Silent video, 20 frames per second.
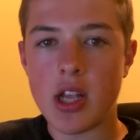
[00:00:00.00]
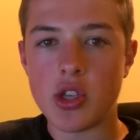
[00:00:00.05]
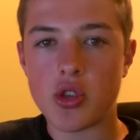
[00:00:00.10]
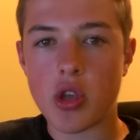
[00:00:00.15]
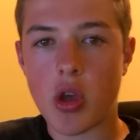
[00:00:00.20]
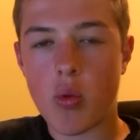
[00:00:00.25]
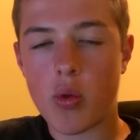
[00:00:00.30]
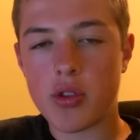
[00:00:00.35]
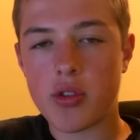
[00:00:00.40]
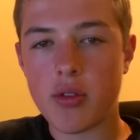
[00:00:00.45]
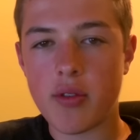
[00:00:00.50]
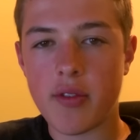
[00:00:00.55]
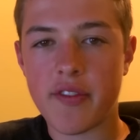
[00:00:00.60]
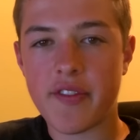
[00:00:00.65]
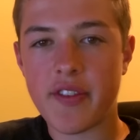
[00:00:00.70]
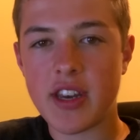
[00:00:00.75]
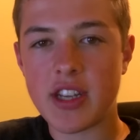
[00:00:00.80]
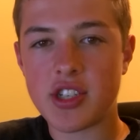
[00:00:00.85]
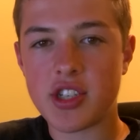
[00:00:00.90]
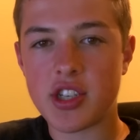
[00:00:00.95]
So I want to
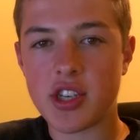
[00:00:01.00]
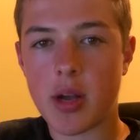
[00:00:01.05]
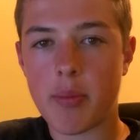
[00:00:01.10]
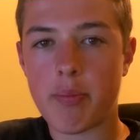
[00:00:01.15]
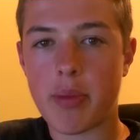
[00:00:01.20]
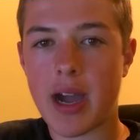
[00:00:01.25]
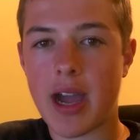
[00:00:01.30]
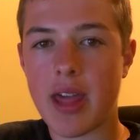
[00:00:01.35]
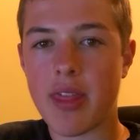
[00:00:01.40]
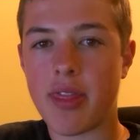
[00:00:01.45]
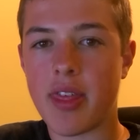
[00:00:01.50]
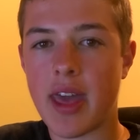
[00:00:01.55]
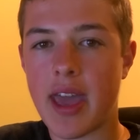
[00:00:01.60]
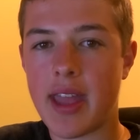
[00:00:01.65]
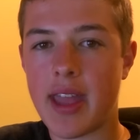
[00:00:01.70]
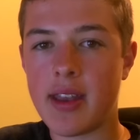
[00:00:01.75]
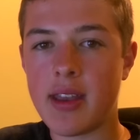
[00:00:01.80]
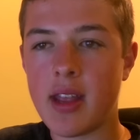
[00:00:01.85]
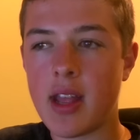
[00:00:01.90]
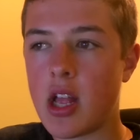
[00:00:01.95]
finish it up by
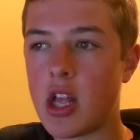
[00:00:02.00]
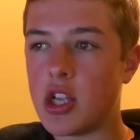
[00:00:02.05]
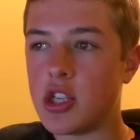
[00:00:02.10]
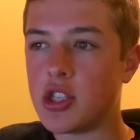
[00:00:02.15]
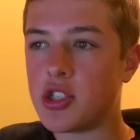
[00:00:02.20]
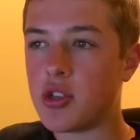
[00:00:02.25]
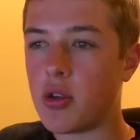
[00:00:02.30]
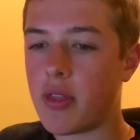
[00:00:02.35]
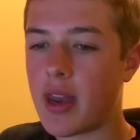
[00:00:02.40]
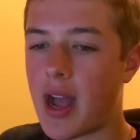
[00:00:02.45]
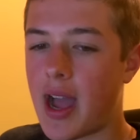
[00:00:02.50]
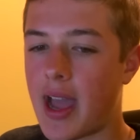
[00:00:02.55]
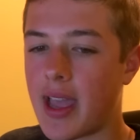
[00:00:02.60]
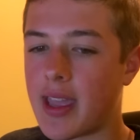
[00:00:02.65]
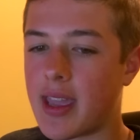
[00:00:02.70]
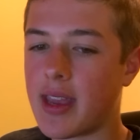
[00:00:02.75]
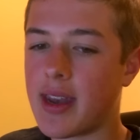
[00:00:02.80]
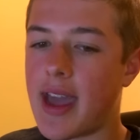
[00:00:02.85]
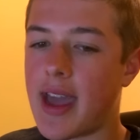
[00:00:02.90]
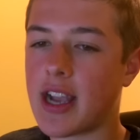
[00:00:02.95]
then so that I
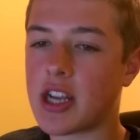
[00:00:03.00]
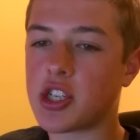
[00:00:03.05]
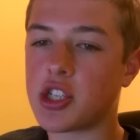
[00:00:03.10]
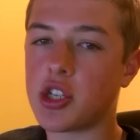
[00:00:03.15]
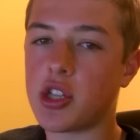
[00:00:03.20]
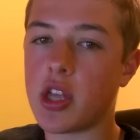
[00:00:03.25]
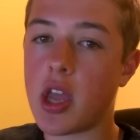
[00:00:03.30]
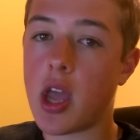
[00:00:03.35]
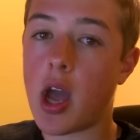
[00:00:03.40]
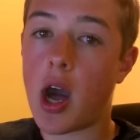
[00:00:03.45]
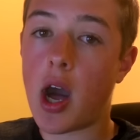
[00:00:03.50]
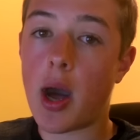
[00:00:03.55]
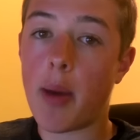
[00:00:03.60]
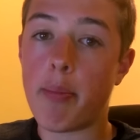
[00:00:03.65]
can actually